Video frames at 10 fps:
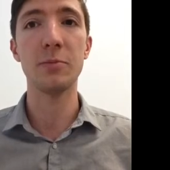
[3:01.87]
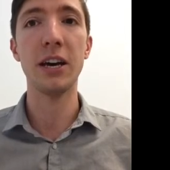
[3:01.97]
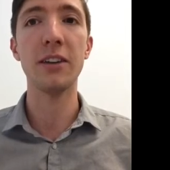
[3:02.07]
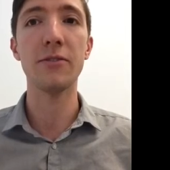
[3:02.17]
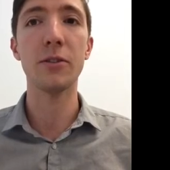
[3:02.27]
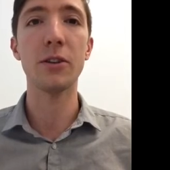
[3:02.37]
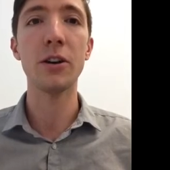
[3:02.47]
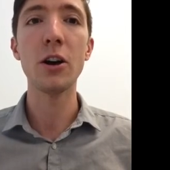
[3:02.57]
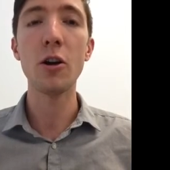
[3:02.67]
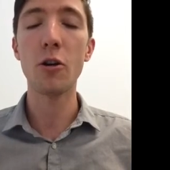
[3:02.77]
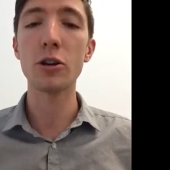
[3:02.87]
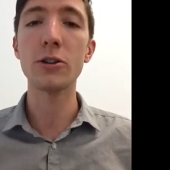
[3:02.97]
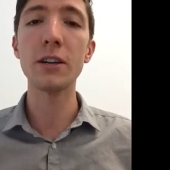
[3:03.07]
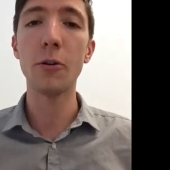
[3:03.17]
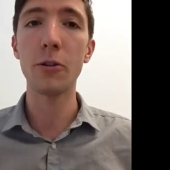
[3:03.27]
as painful or
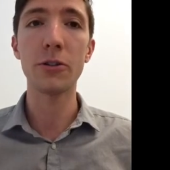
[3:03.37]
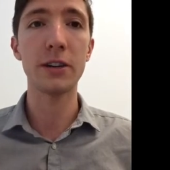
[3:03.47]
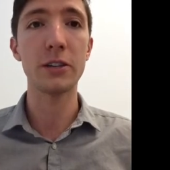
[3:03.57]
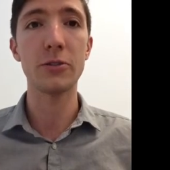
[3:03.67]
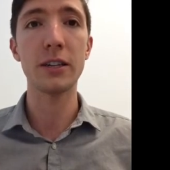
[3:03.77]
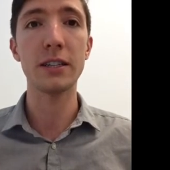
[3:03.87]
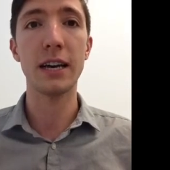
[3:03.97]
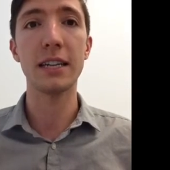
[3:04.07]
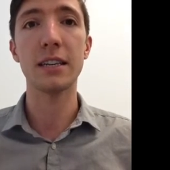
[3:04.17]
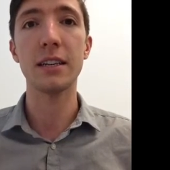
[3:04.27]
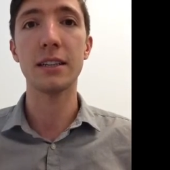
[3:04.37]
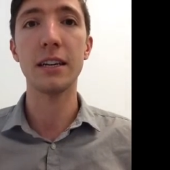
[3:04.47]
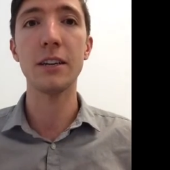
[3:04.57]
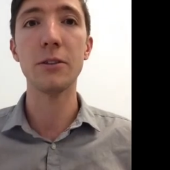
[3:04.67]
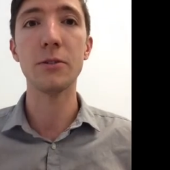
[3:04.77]
treat older injuries as
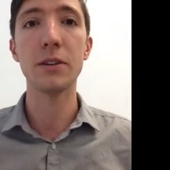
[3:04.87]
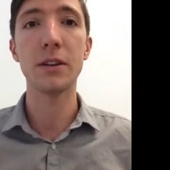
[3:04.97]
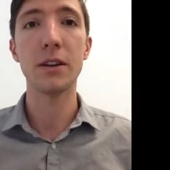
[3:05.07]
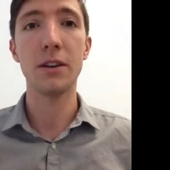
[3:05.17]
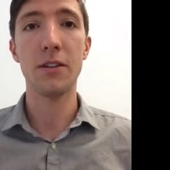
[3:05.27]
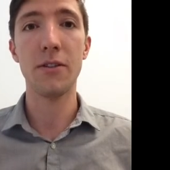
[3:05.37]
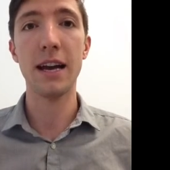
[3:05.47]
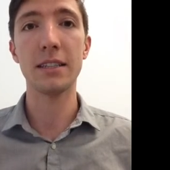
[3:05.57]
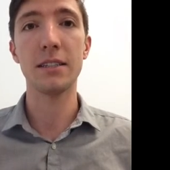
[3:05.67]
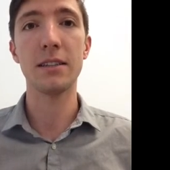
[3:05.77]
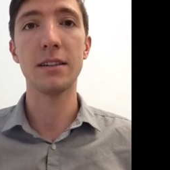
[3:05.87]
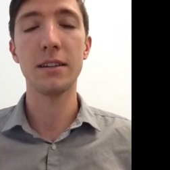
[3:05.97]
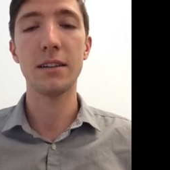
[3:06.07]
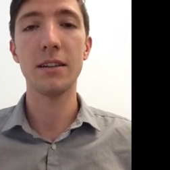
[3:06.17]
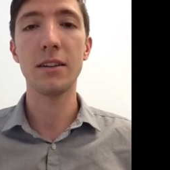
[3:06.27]
continued threats,
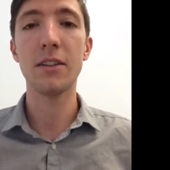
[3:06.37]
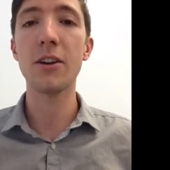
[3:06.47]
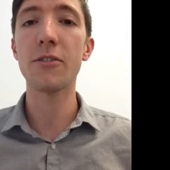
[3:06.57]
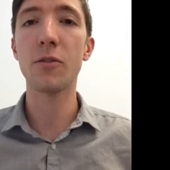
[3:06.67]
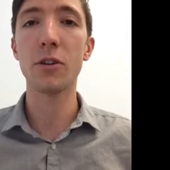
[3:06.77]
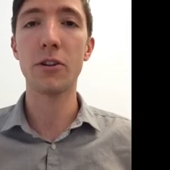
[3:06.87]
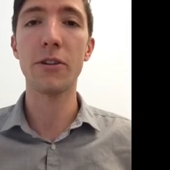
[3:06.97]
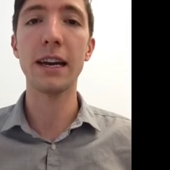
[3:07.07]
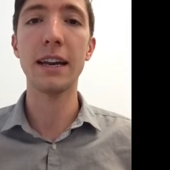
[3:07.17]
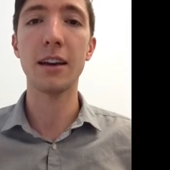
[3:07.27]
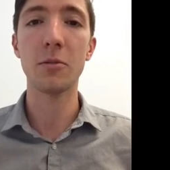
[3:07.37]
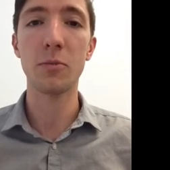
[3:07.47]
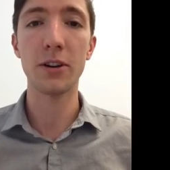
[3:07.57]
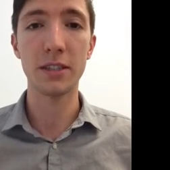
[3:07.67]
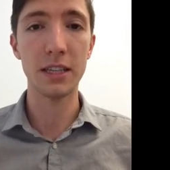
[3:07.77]
therefore creating
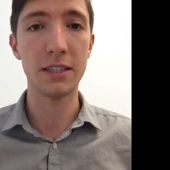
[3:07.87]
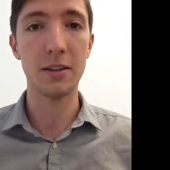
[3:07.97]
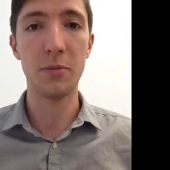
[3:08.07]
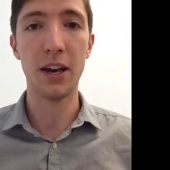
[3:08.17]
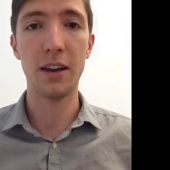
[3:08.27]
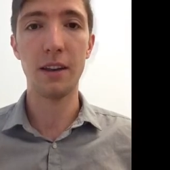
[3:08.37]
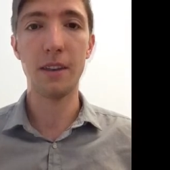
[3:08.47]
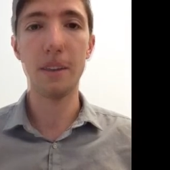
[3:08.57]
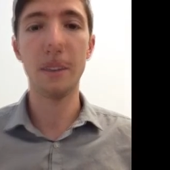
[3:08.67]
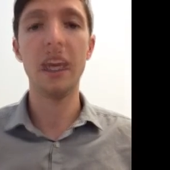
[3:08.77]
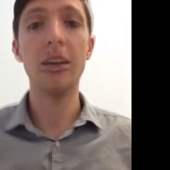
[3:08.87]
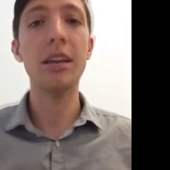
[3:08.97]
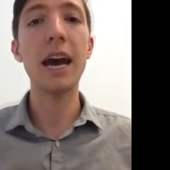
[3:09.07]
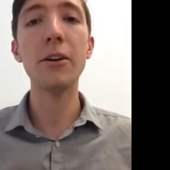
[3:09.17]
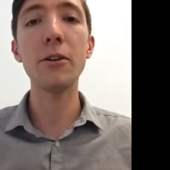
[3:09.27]
persistent pain.
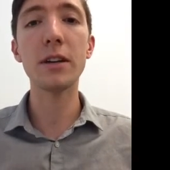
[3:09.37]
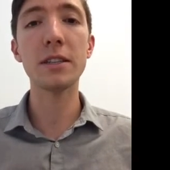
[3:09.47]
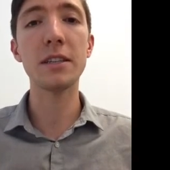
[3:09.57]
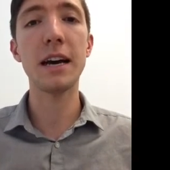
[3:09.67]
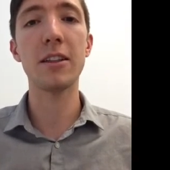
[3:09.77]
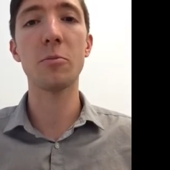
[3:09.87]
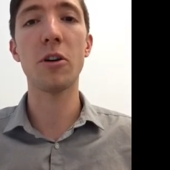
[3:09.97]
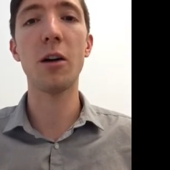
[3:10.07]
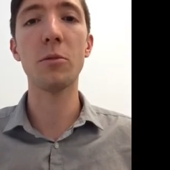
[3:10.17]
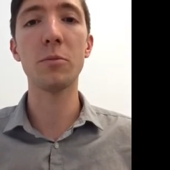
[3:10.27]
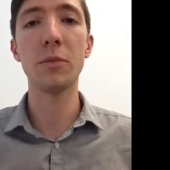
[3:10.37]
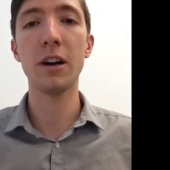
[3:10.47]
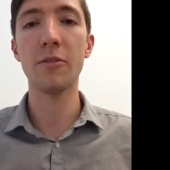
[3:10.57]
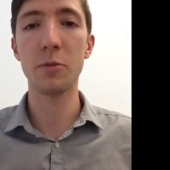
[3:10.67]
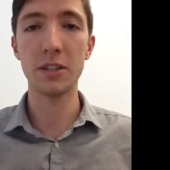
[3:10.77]
Now you can see how the problem
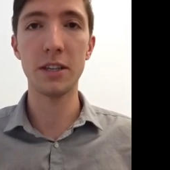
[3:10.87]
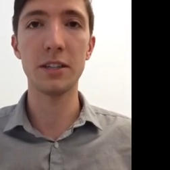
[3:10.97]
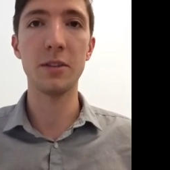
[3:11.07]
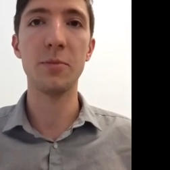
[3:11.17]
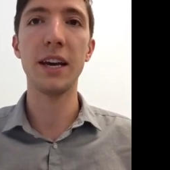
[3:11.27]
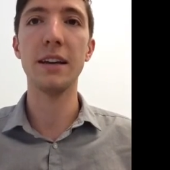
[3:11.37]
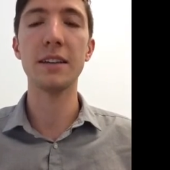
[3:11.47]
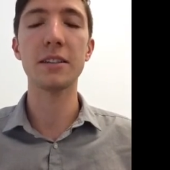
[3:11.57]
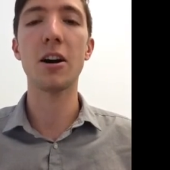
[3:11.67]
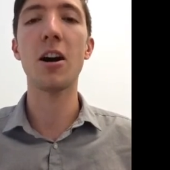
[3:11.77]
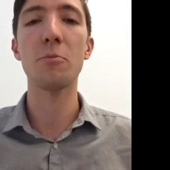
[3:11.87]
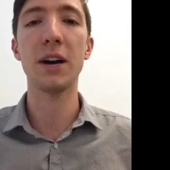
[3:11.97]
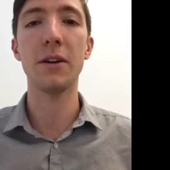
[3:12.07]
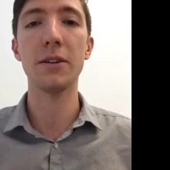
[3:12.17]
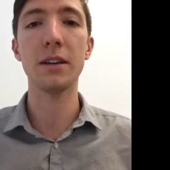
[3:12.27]
of persistent pain is
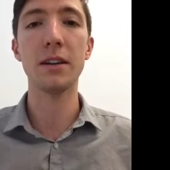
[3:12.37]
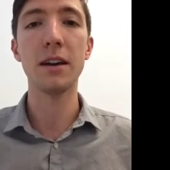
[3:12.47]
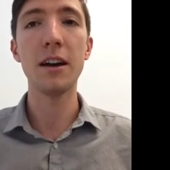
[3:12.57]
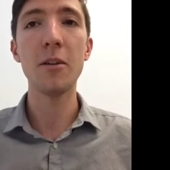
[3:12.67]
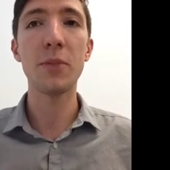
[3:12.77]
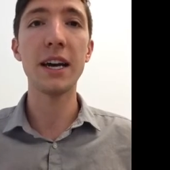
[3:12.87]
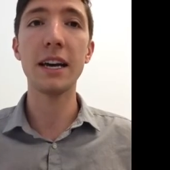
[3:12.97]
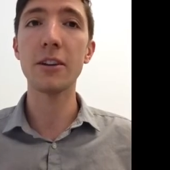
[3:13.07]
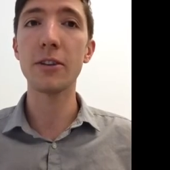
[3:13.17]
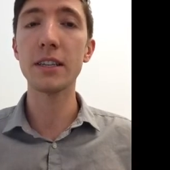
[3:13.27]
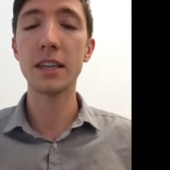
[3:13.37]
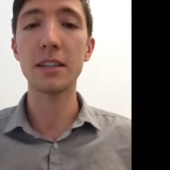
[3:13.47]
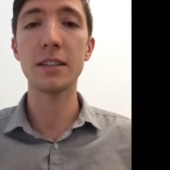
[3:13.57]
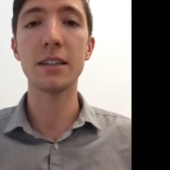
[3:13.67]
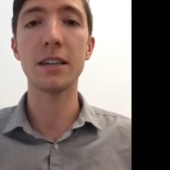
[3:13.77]
compounded by increased
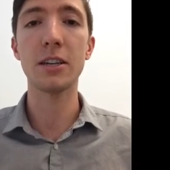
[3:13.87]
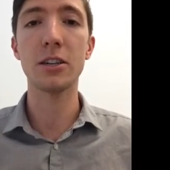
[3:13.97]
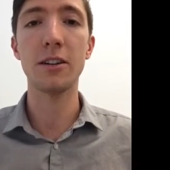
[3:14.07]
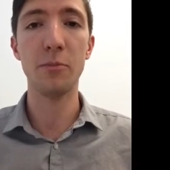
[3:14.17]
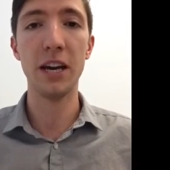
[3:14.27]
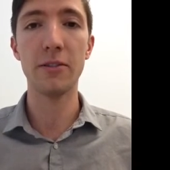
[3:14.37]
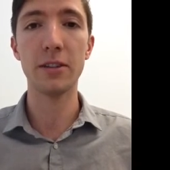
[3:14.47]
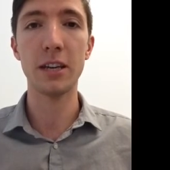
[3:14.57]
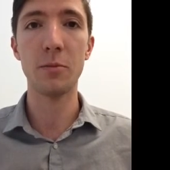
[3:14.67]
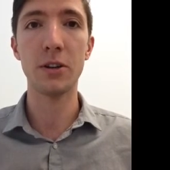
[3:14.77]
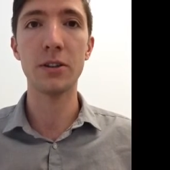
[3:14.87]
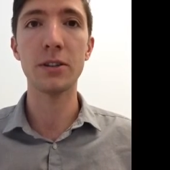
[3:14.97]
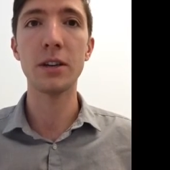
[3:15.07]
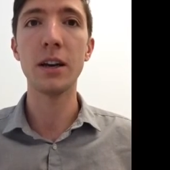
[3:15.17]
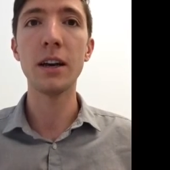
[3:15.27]
sensitization of pain
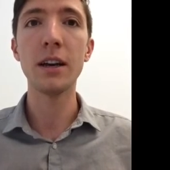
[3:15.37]
receptors,